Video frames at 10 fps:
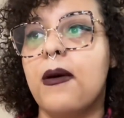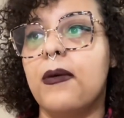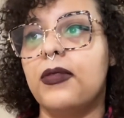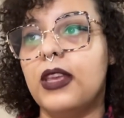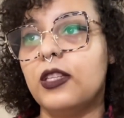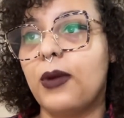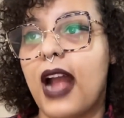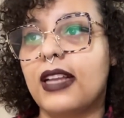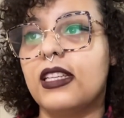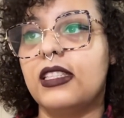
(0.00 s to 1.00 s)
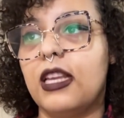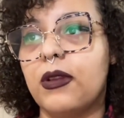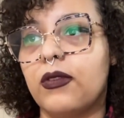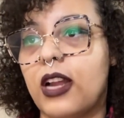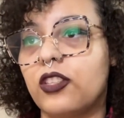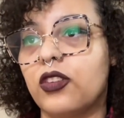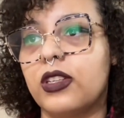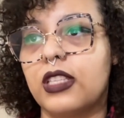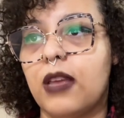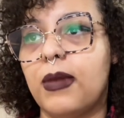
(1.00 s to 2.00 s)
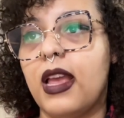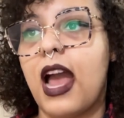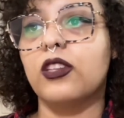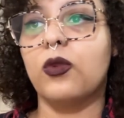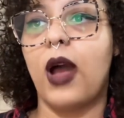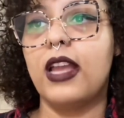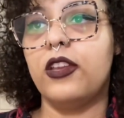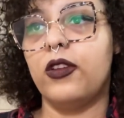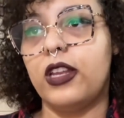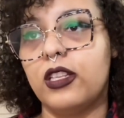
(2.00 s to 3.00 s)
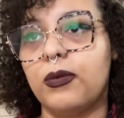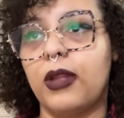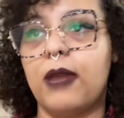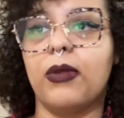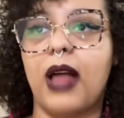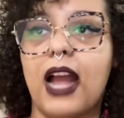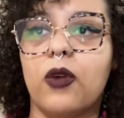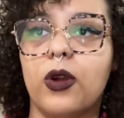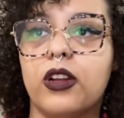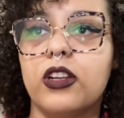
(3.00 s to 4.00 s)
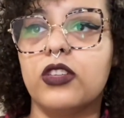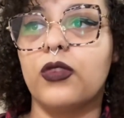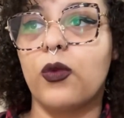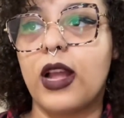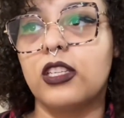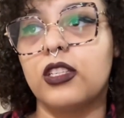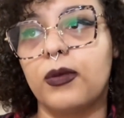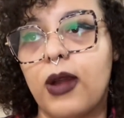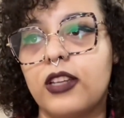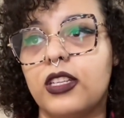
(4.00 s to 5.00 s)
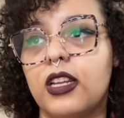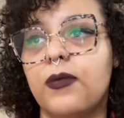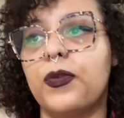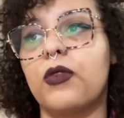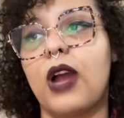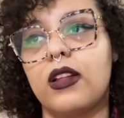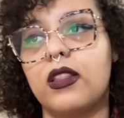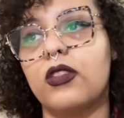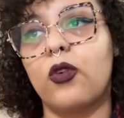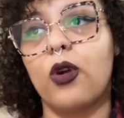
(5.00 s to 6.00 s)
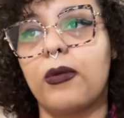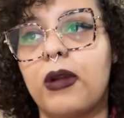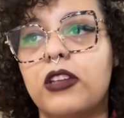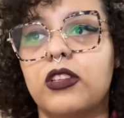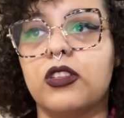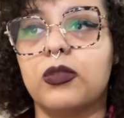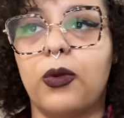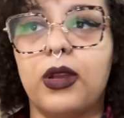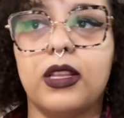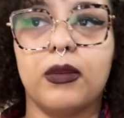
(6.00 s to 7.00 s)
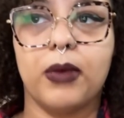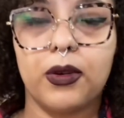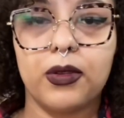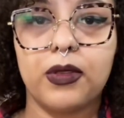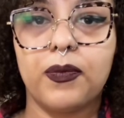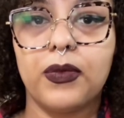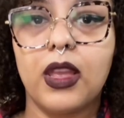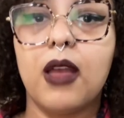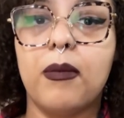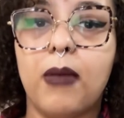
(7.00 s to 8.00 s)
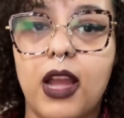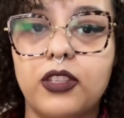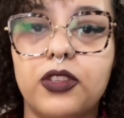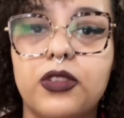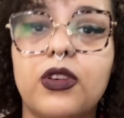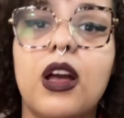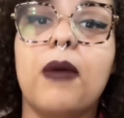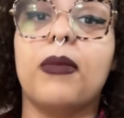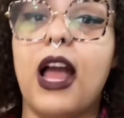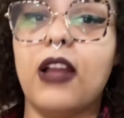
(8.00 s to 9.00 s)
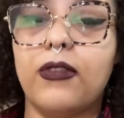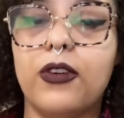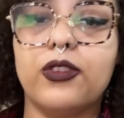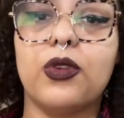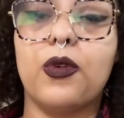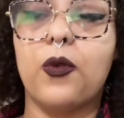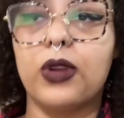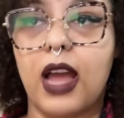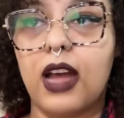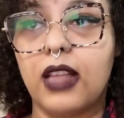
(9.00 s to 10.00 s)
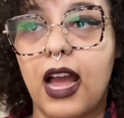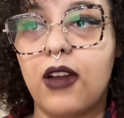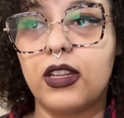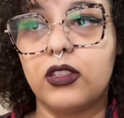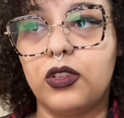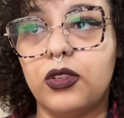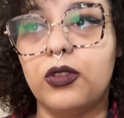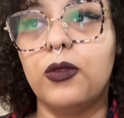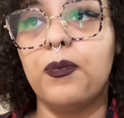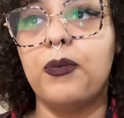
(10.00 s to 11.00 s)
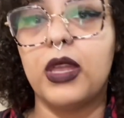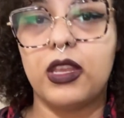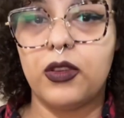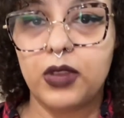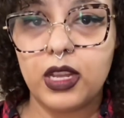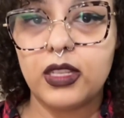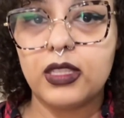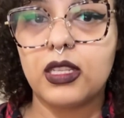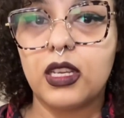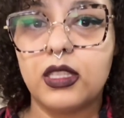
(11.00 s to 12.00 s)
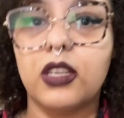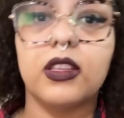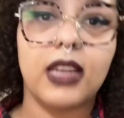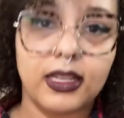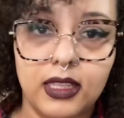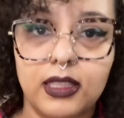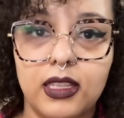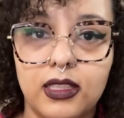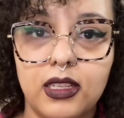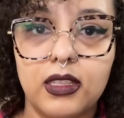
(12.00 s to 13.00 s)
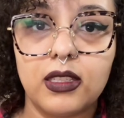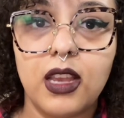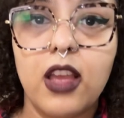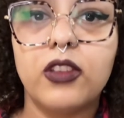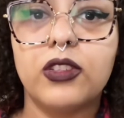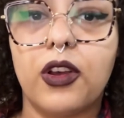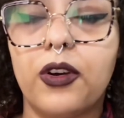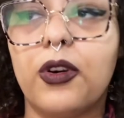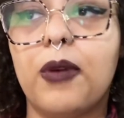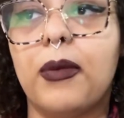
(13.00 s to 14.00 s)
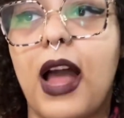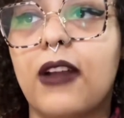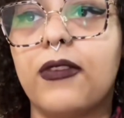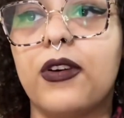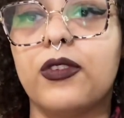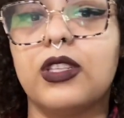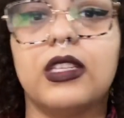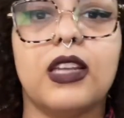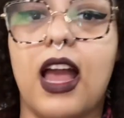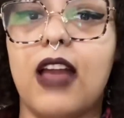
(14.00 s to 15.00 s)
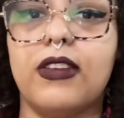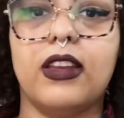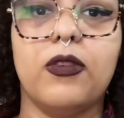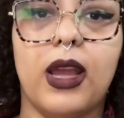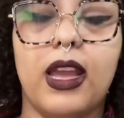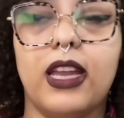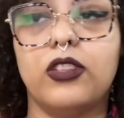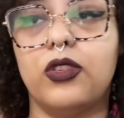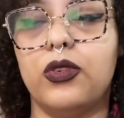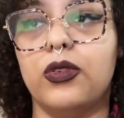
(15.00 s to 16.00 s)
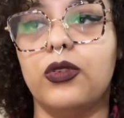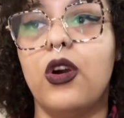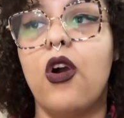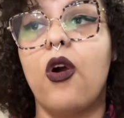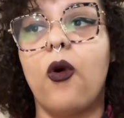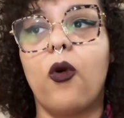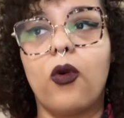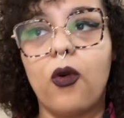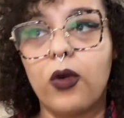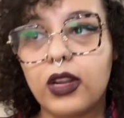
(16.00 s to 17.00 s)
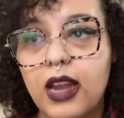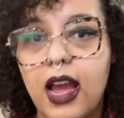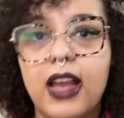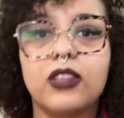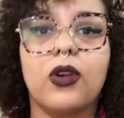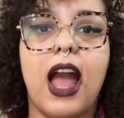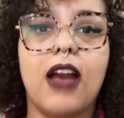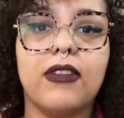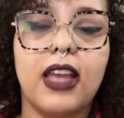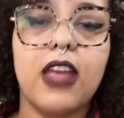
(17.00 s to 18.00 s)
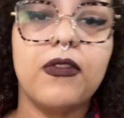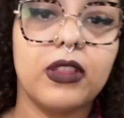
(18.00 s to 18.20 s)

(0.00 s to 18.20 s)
This practice deepened racial resentment as white unions blamed black workers for wage suppression rather than the corporations exploiting them both. Mind you, black folks were not allowed into many unions until the 1960s. So black folks did not have any way to organize or advocate for